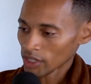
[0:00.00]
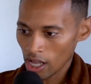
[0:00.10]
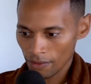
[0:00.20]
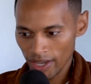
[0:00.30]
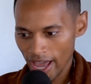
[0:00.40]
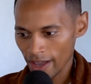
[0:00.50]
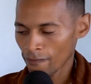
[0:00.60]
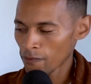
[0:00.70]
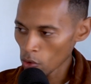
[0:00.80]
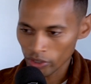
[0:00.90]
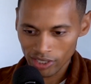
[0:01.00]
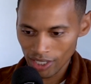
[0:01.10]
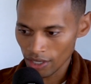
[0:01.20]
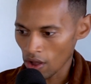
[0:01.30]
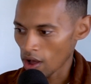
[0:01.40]
of like
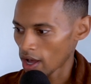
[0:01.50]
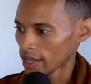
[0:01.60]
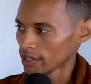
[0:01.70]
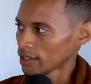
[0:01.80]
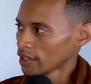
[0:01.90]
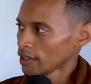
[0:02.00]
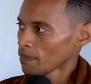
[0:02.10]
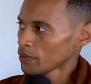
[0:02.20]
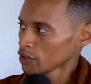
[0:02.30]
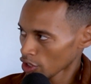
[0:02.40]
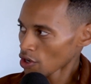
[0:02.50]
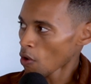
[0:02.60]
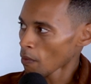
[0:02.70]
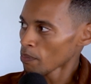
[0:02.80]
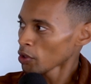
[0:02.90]
focusing on, you
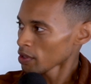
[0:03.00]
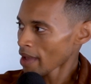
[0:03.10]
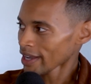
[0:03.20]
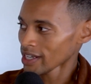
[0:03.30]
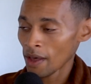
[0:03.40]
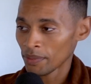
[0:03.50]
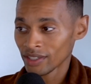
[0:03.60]
know, building back up.